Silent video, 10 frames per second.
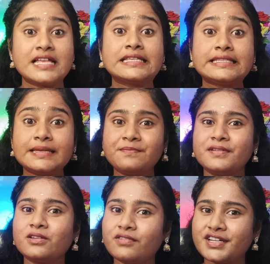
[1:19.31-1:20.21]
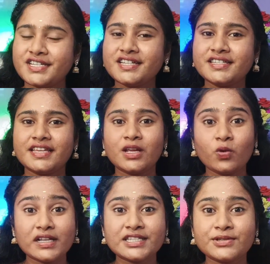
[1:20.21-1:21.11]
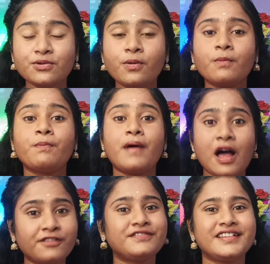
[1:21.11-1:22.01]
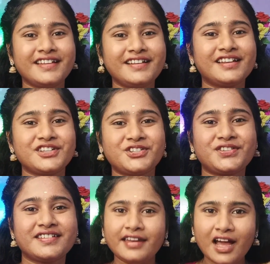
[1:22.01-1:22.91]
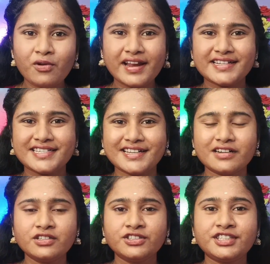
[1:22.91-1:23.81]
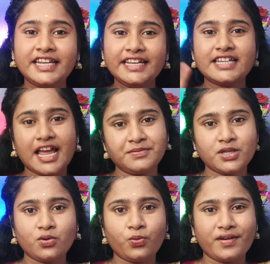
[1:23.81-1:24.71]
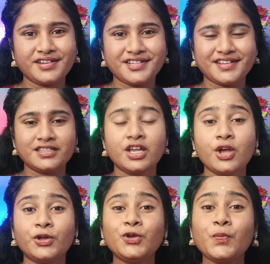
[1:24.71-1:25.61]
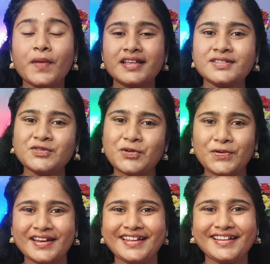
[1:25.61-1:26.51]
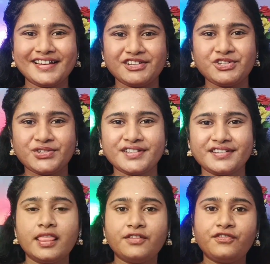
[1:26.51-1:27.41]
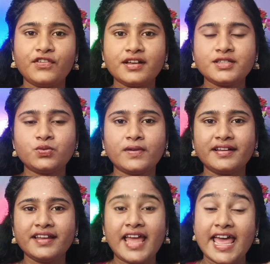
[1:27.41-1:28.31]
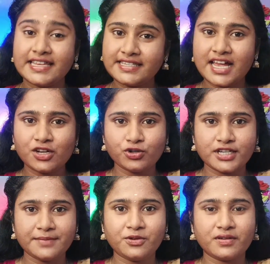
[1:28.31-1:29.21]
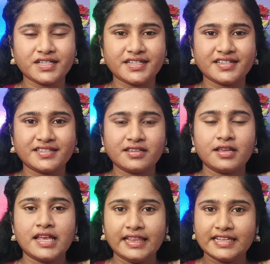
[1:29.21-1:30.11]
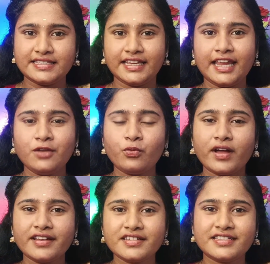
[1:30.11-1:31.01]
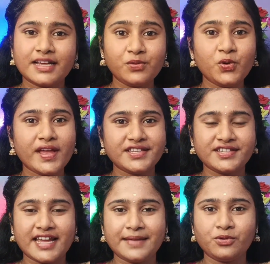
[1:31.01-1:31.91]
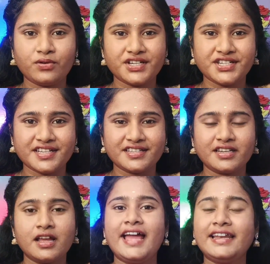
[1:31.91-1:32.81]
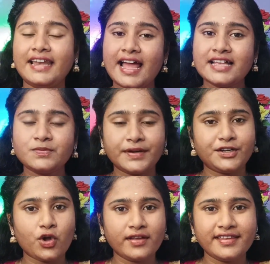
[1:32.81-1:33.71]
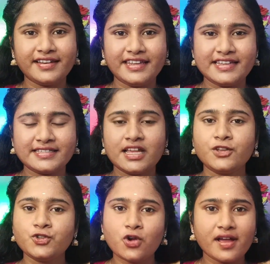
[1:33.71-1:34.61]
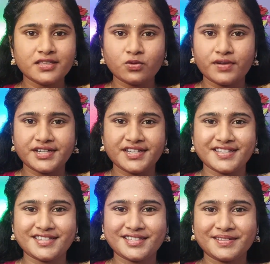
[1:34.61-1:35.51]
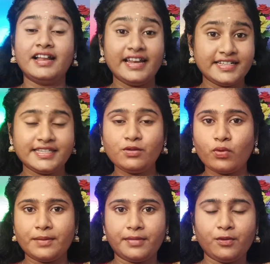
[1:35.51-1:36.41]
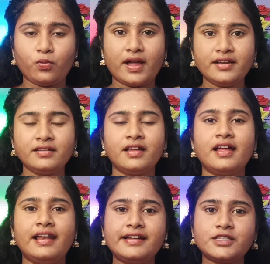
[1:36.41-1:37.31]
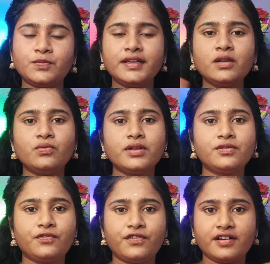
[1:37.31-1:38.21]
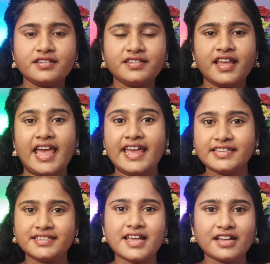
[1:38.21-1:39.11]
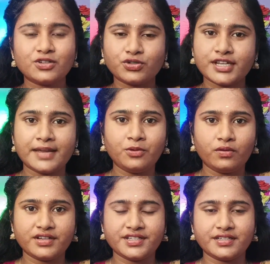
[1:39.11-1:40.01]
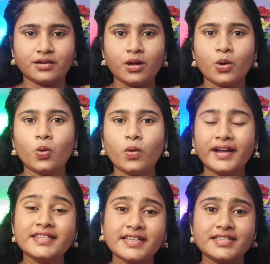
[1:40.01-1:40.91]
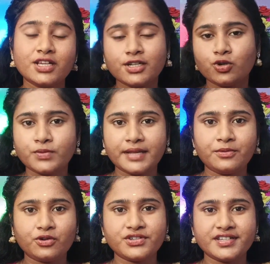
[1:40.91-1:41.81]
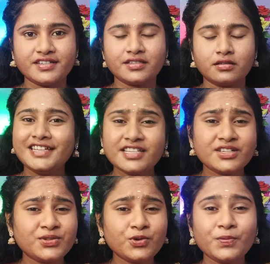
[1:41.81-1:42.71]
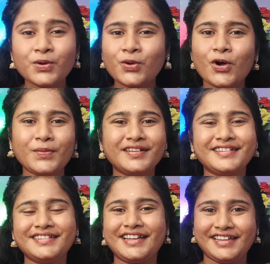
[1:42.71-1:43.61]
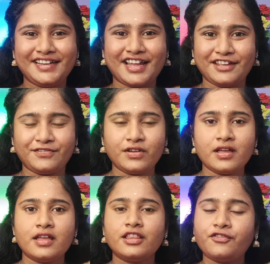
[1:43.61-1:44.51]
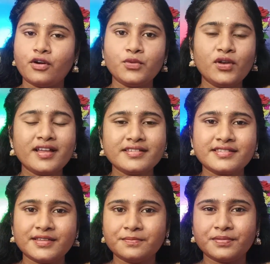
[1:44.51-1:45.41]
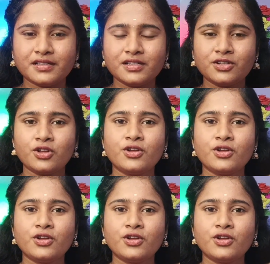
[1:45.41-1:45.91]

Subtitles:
Simple question is equal to powerful English. Now let's learn 3 types of questions you must know in English. The first one, yes or no type questions. The second one, WH type questions. And last but not the least, choice questions. Let's see one by one. Let's begin with first yes or no type question. What is yes or no type questions? These are super common in daily life. The formula is simple.